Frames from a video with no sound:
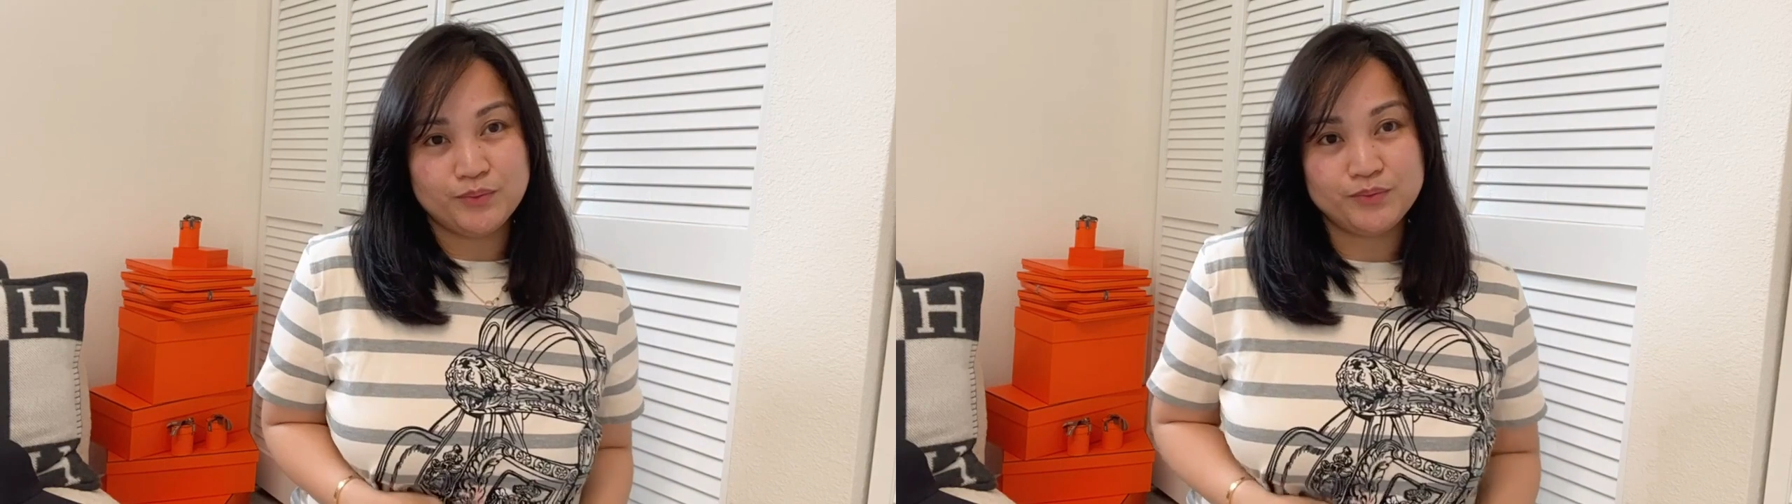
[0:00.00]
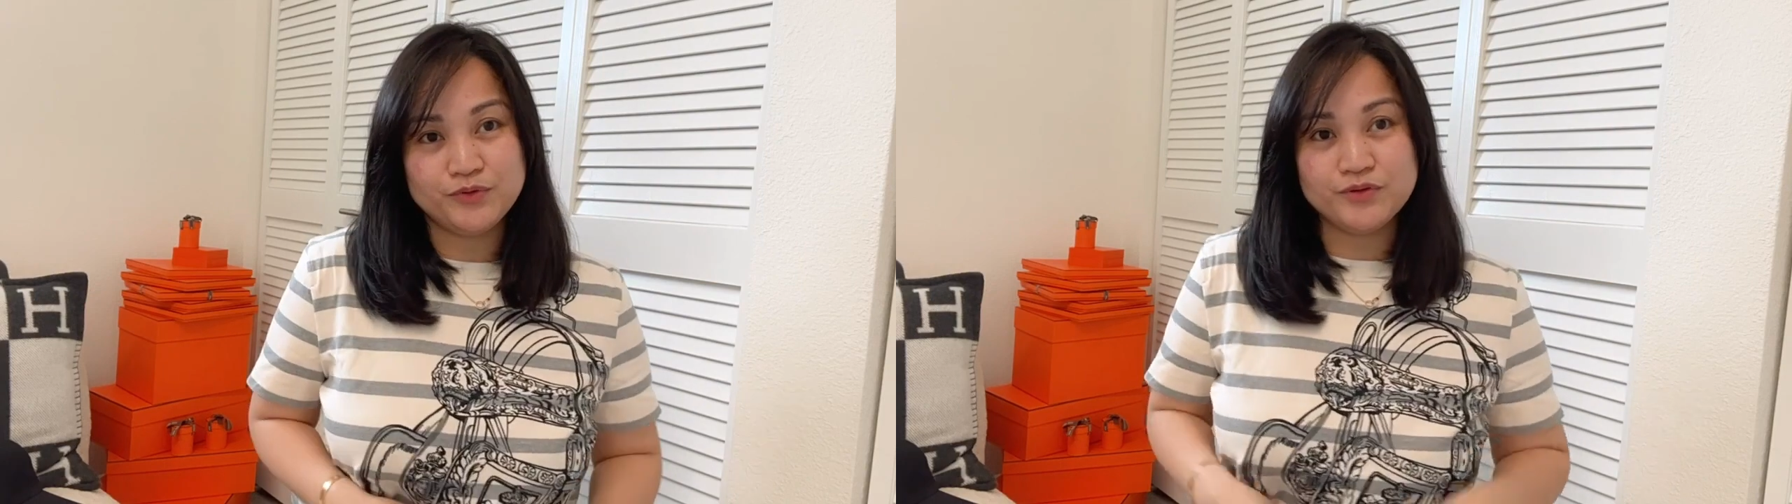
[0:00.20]

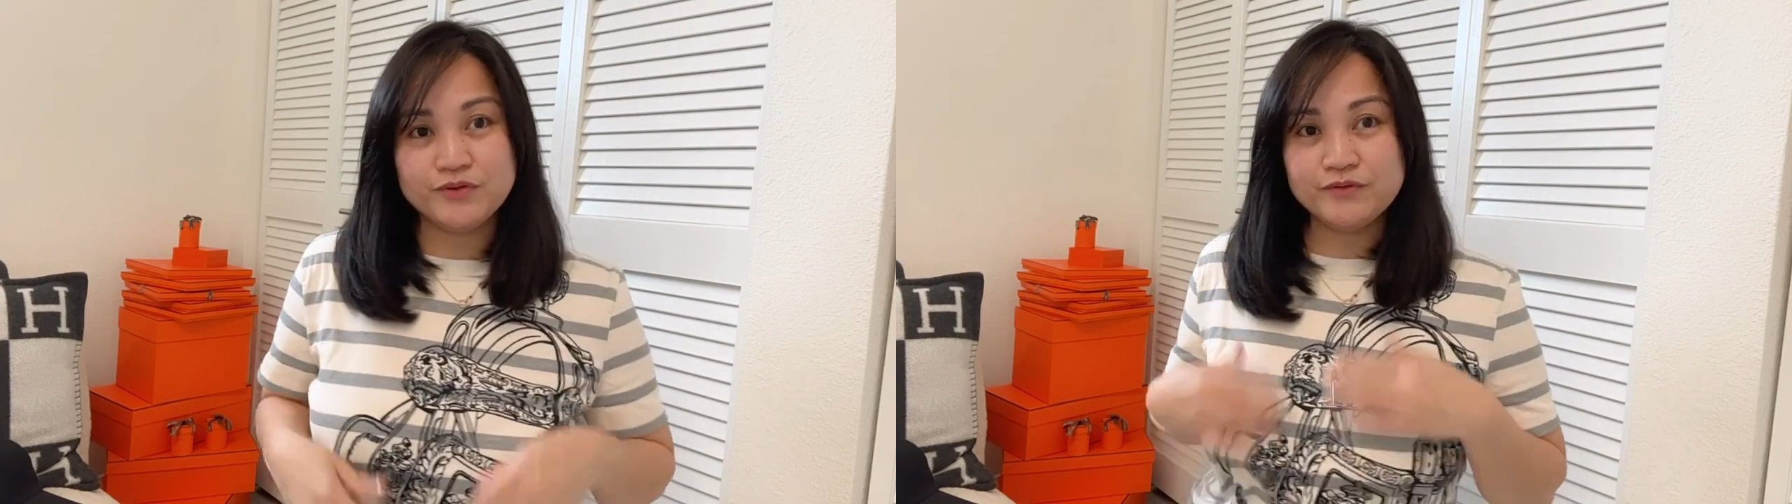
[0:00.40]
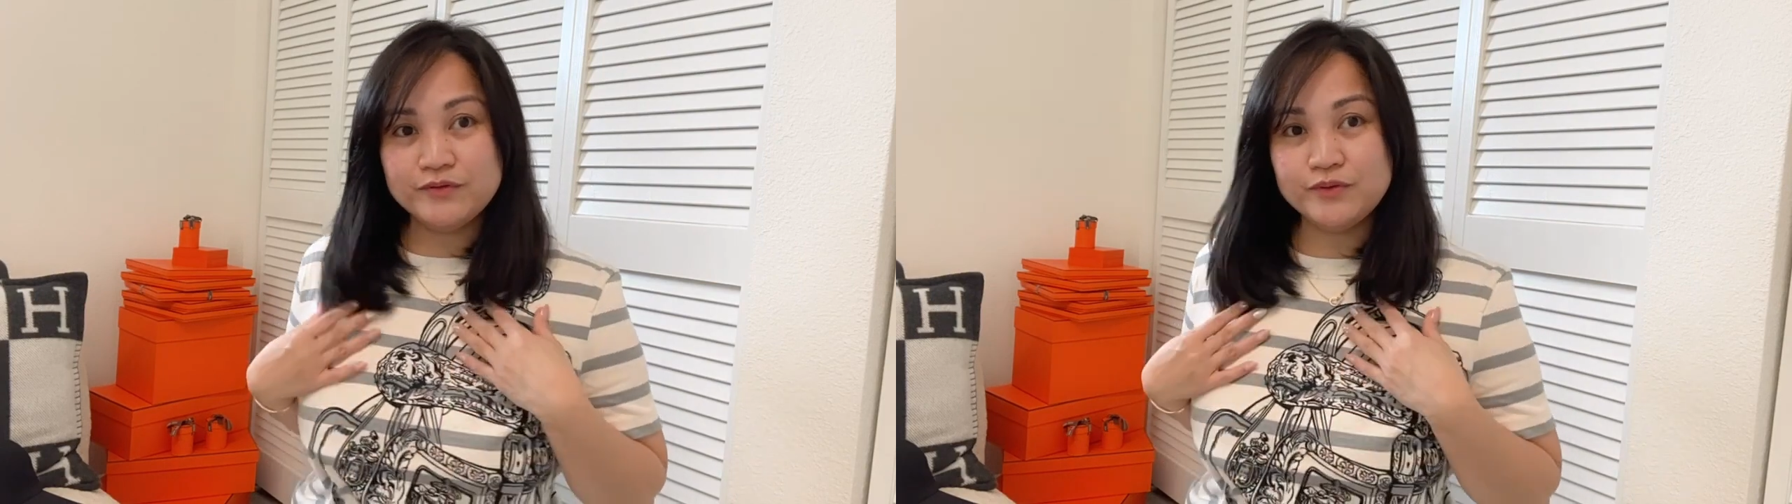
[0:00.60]

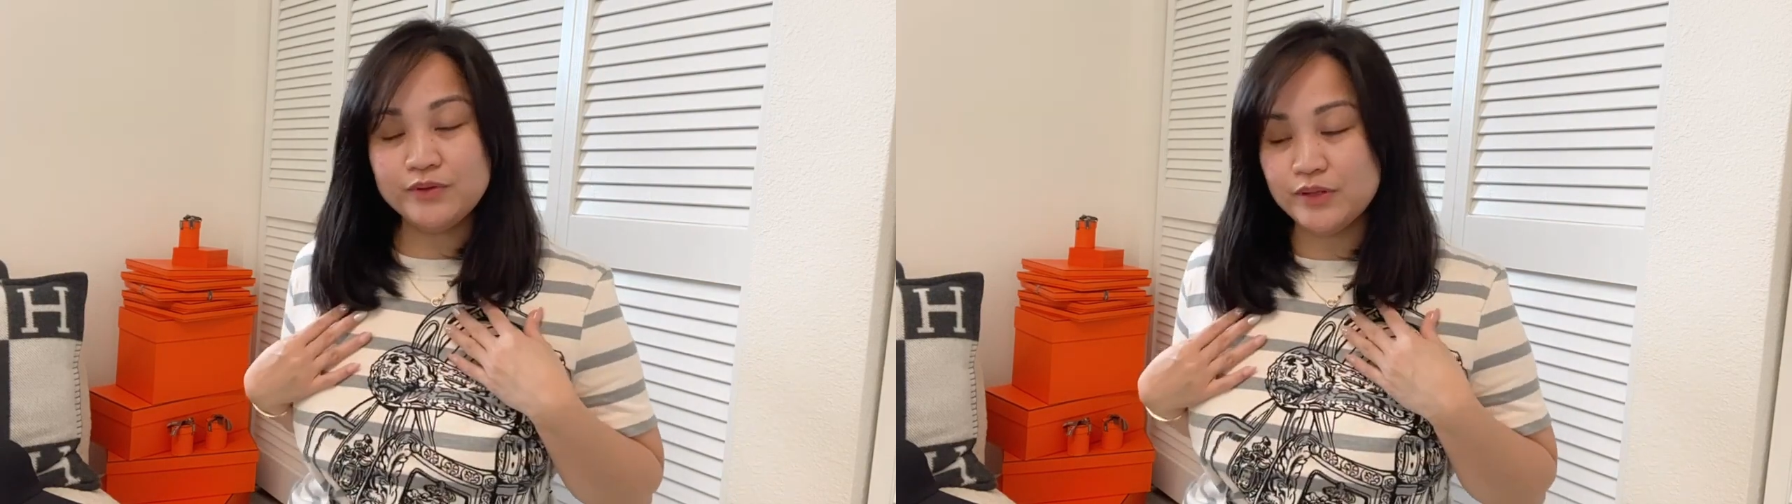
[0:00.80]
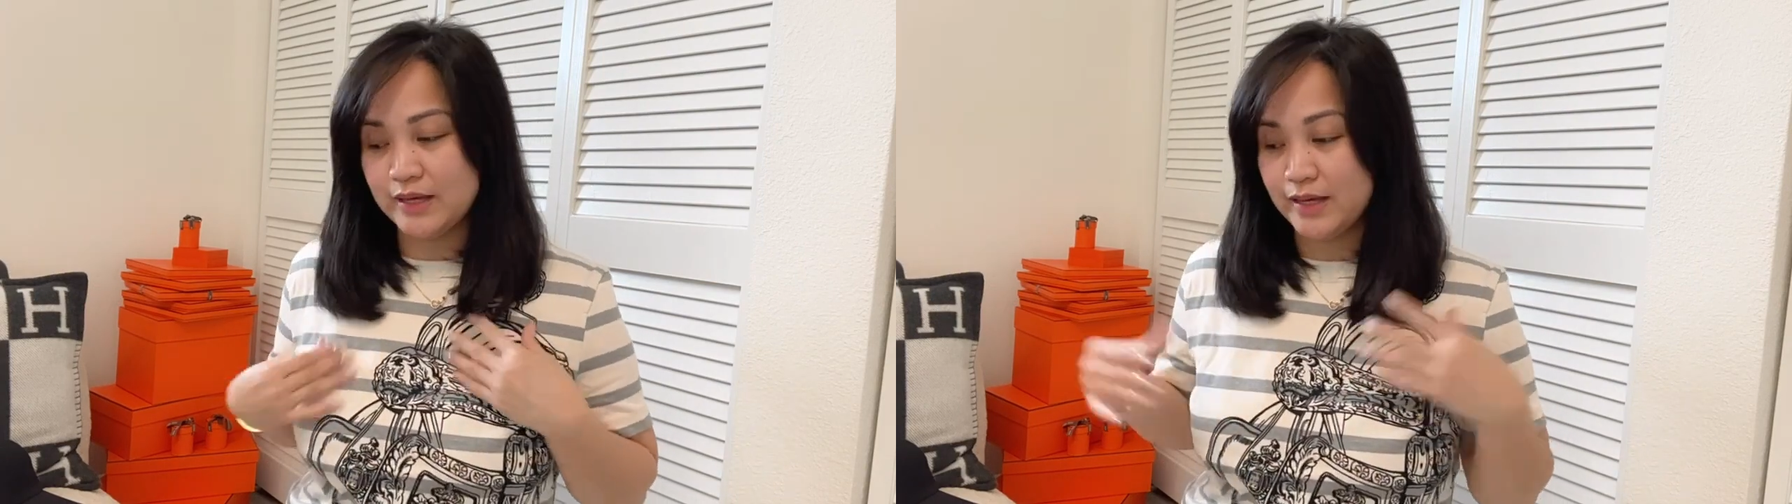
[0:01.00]

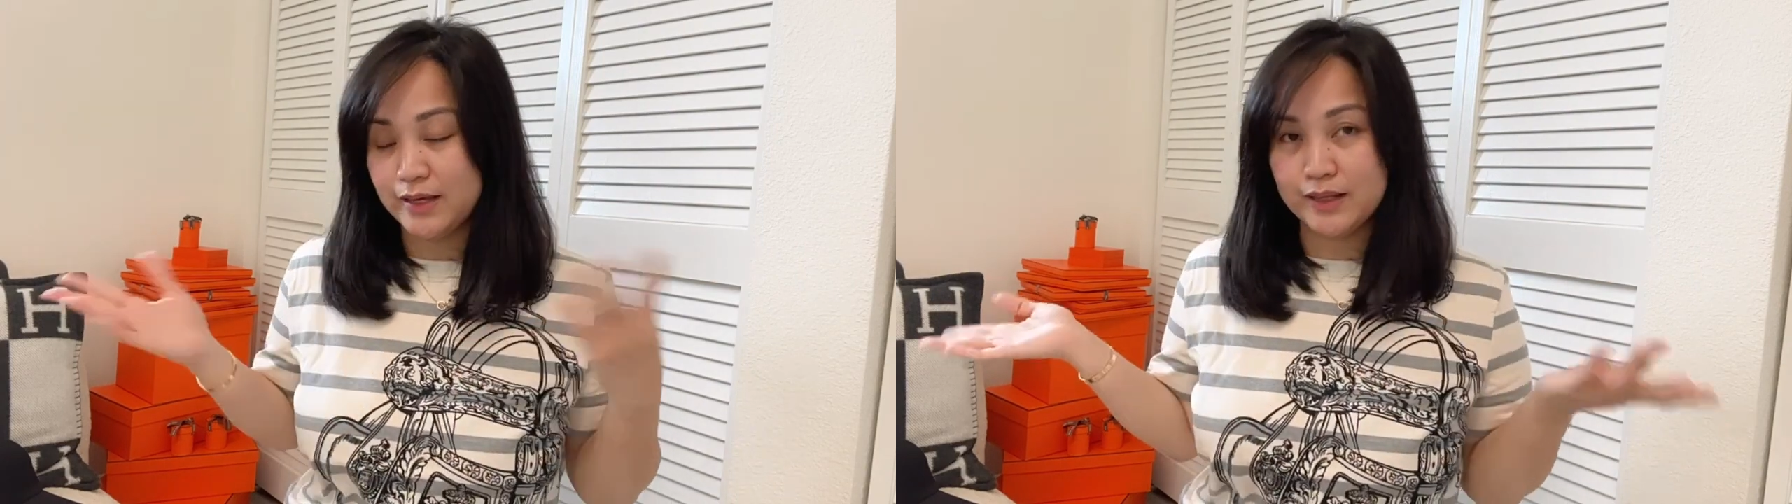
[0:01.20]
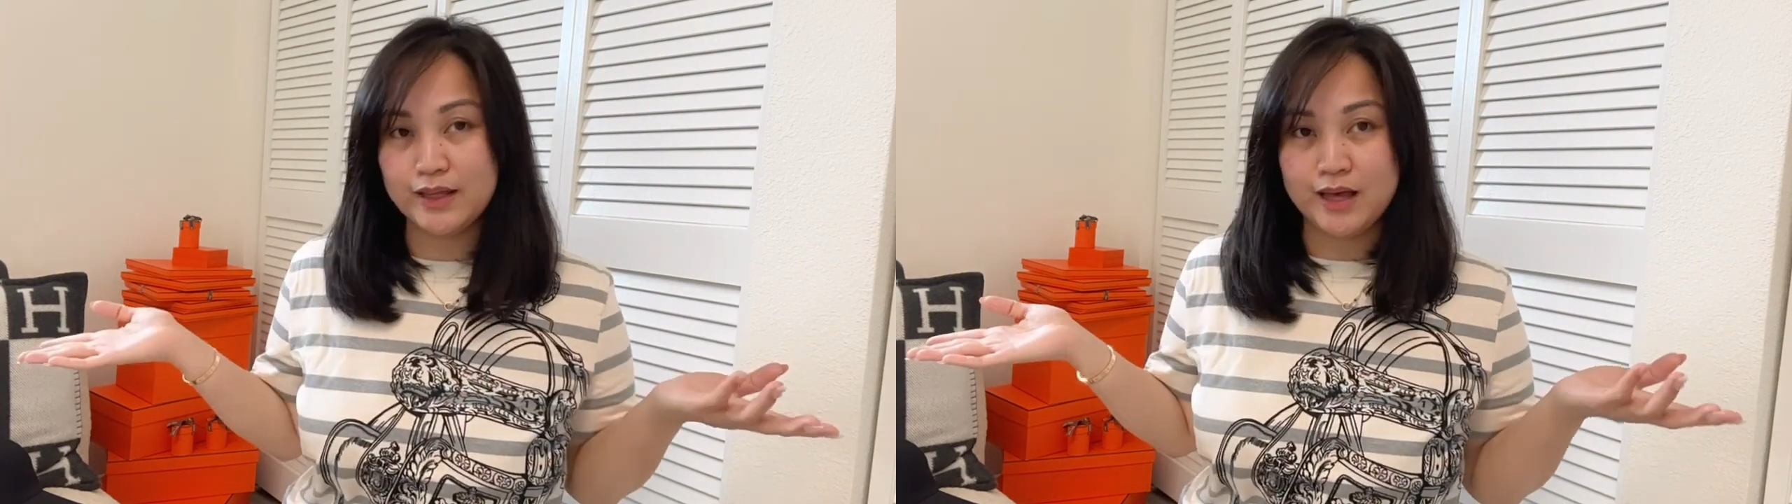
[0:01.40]
beautiful,
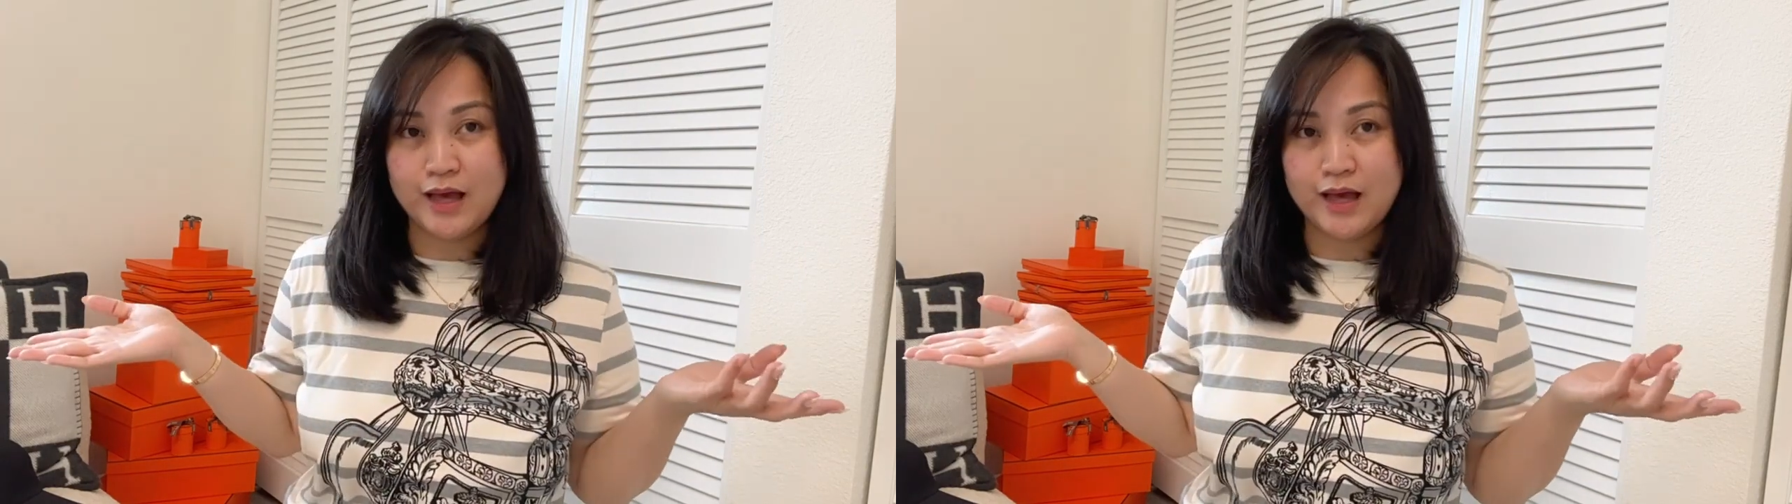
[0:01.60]
and